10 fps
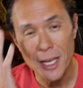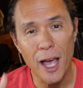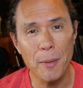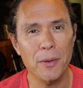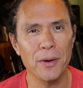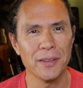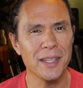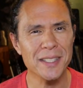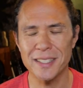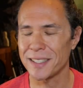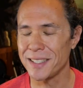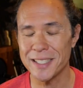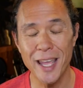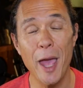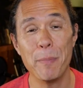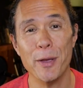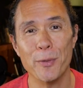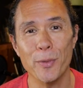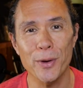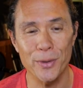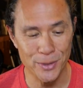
time and going, this this can't be real.